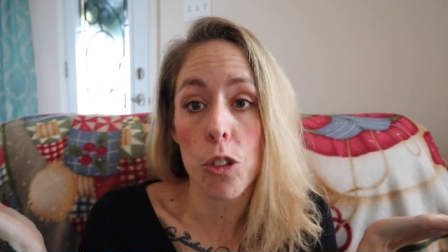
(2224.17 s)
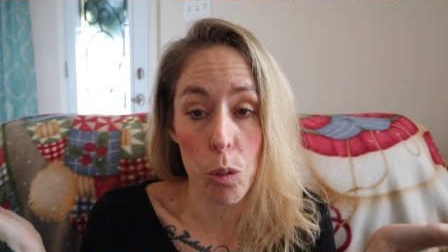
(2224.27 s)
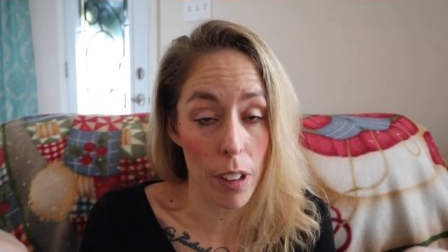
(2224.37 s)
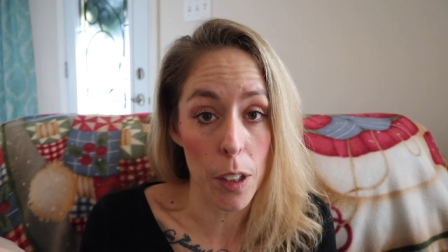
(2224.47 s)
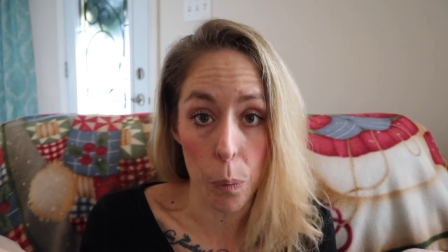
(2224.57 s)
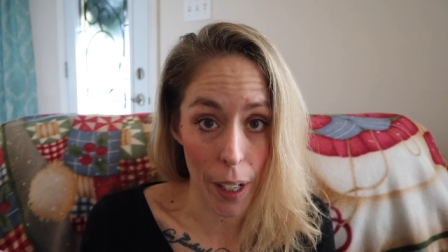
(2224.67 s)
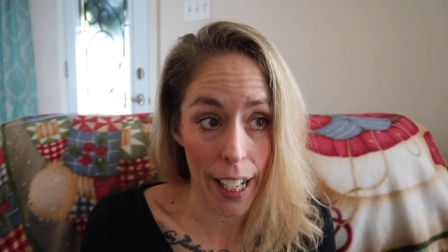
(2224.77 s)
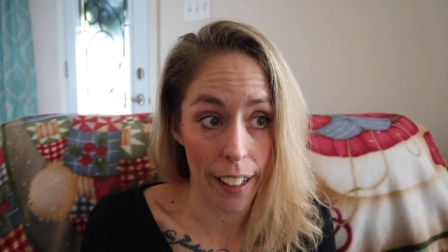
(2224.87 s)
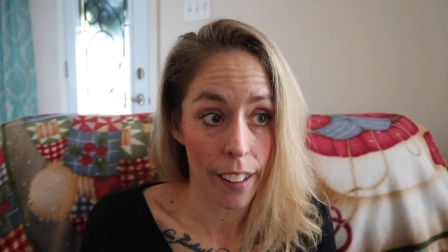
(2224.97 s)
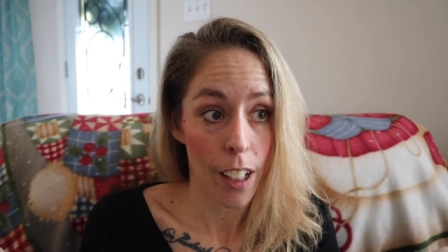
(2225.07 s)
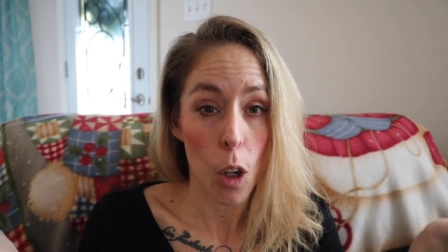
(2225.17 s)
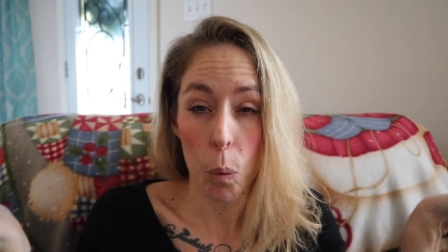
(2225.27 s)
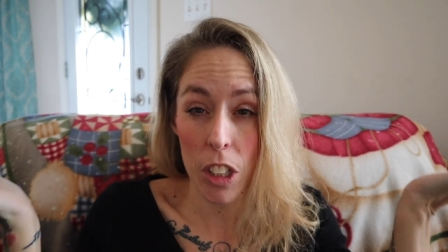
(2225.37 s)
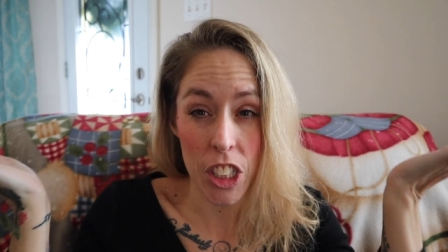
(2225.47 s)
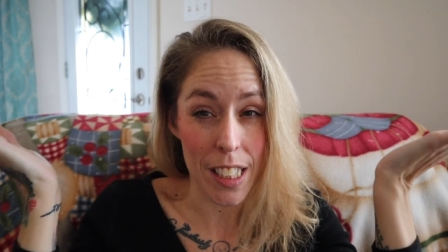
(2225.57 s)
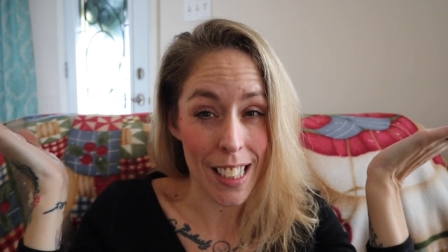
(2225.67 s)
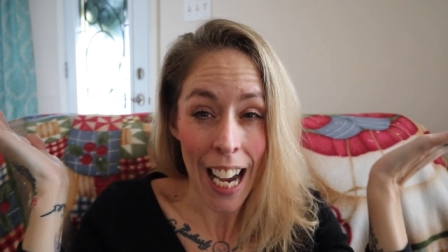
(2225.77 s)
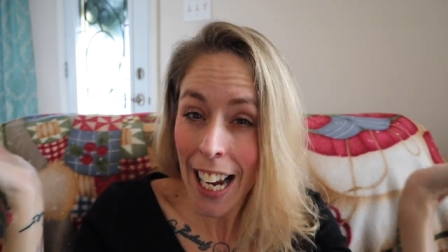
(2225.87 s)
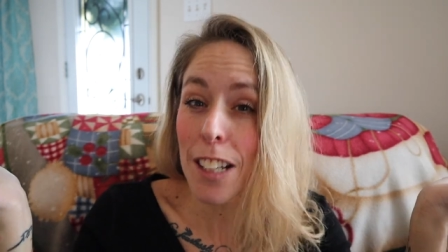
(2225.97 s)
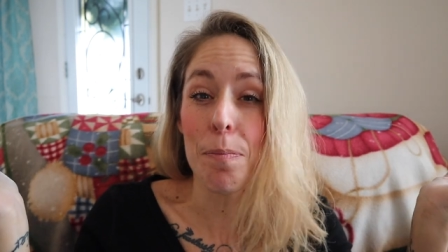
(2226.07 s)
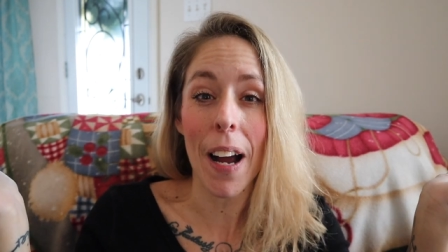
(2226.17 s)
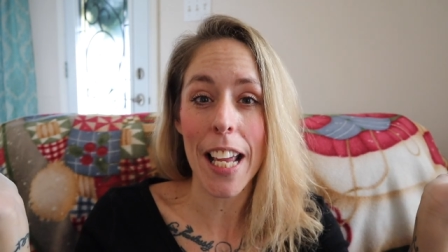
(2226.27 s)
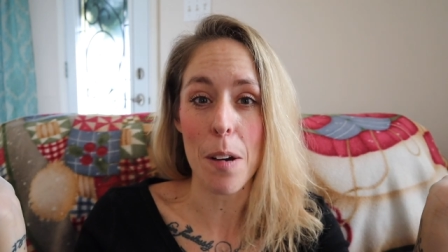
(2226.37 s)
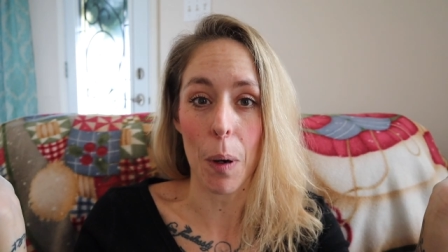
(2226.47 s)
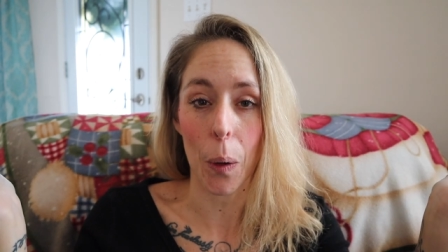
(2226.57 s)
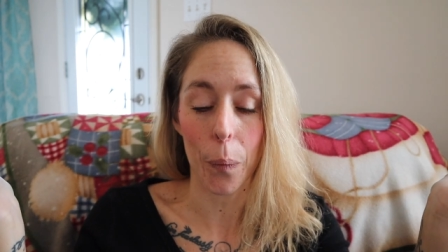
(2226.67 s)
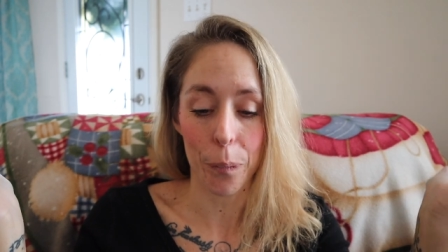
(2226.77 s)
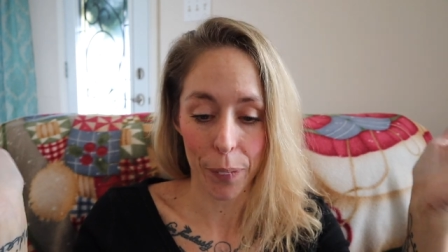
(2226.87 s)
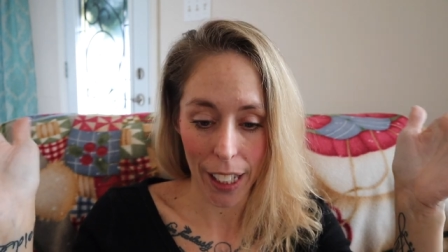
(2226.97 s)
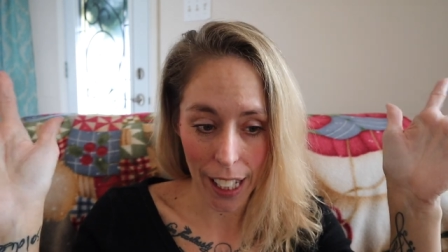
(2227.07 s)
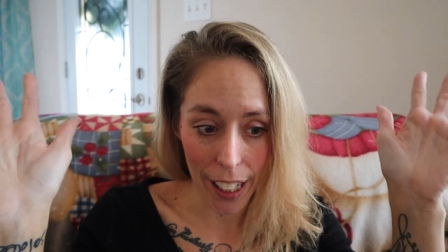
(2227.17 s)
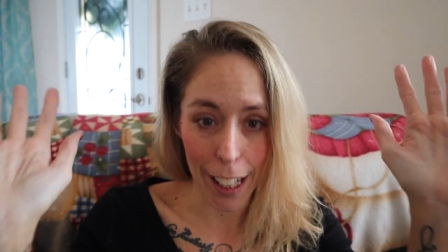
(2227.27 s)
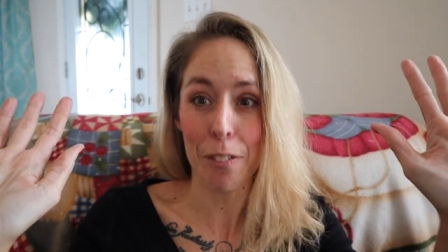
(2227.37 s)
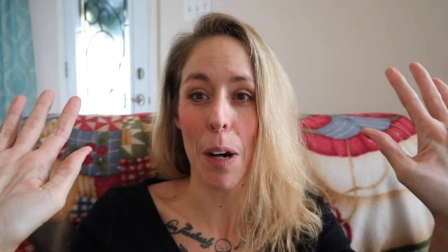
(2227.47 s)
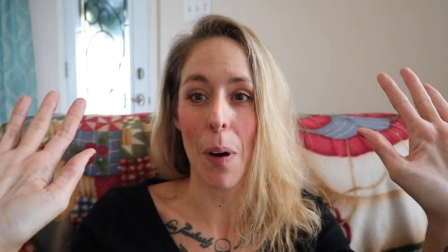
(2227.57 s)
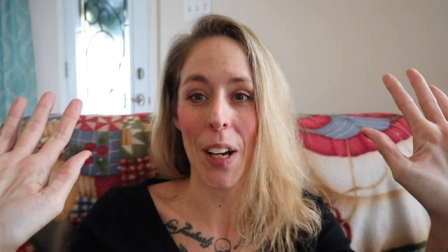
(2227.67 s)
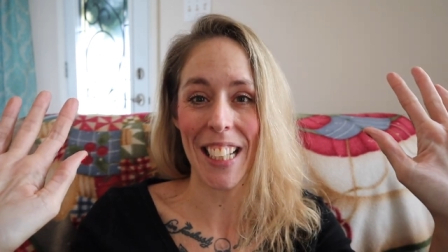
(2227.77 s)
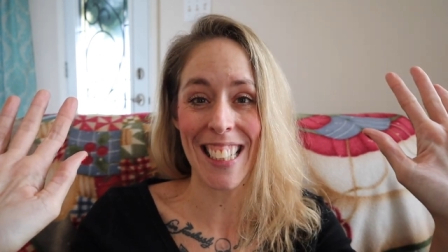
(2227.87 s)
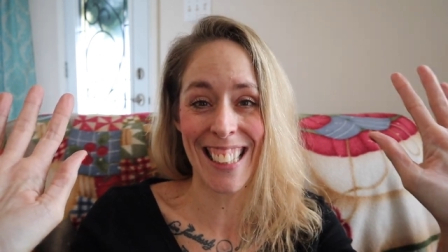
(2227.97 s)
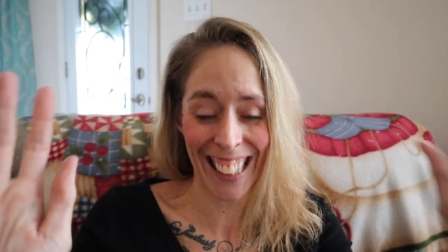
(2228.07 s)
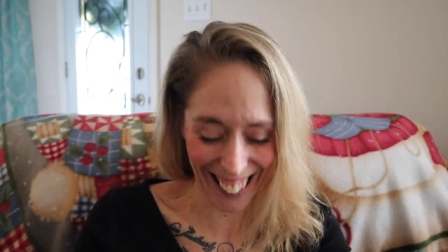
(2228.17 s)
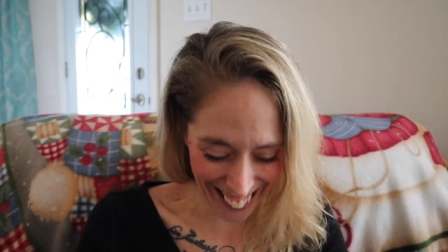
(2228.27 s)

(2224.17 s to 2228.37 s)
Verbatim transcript: to run away, which is kind of my M O, if I'm honest.